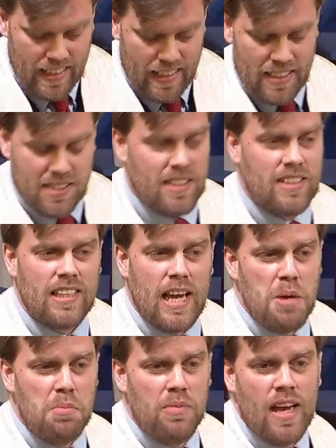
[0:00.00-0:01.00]
is the
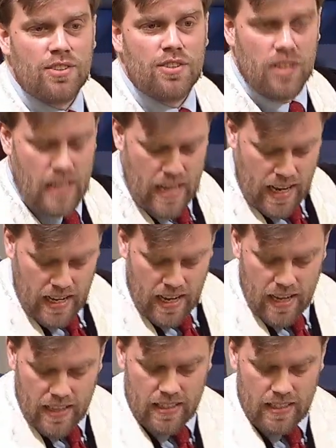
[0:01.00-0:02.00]
same yesterday,
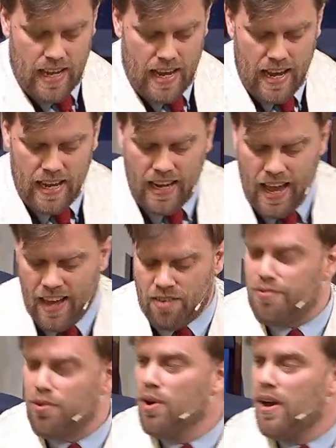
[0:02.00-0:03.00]
today, and
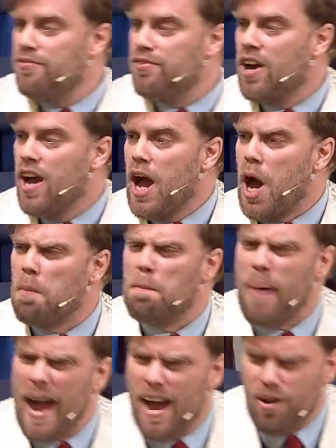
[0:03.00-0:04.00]
forever,
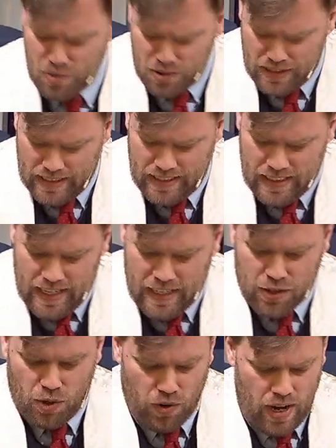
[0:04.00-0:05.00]
abounding
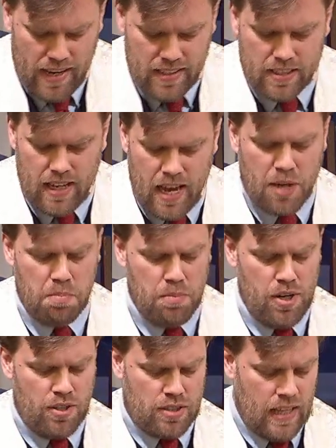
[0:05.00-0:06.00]
in grace and
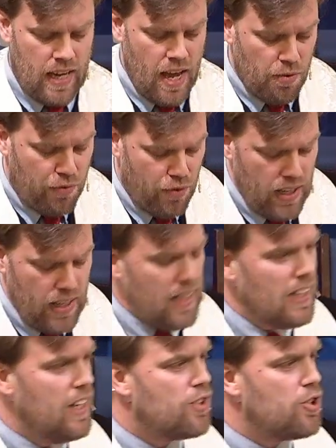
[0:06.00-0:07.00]
mercy,
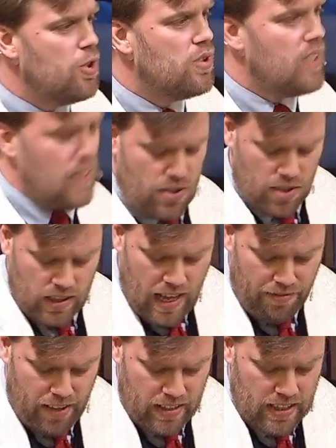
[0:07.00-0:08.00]
freely choosing to
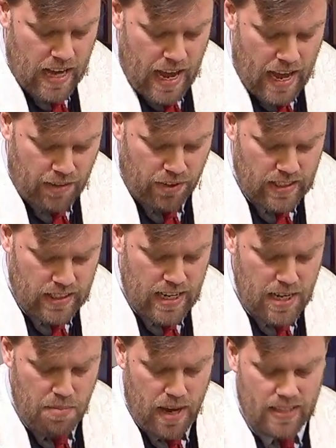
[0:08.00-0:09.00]
love us and
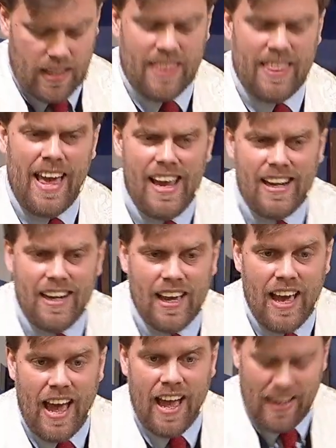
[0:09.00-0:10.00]
redeem us then
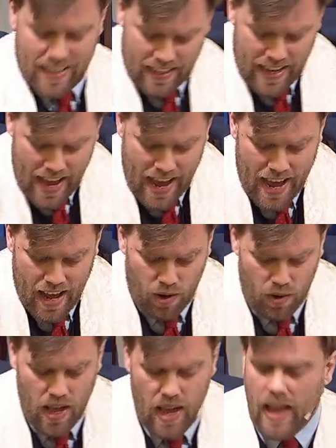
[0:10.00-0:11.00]
and
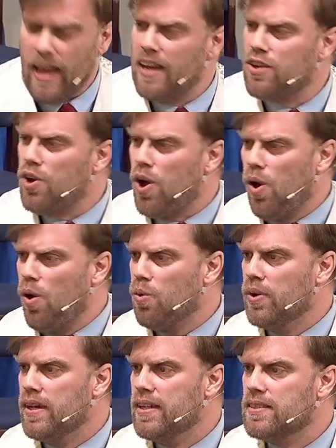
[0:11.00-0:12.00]
now and
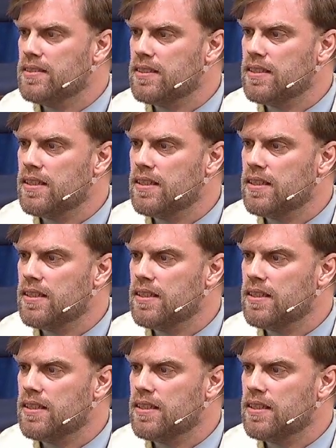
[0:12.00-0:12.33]
always.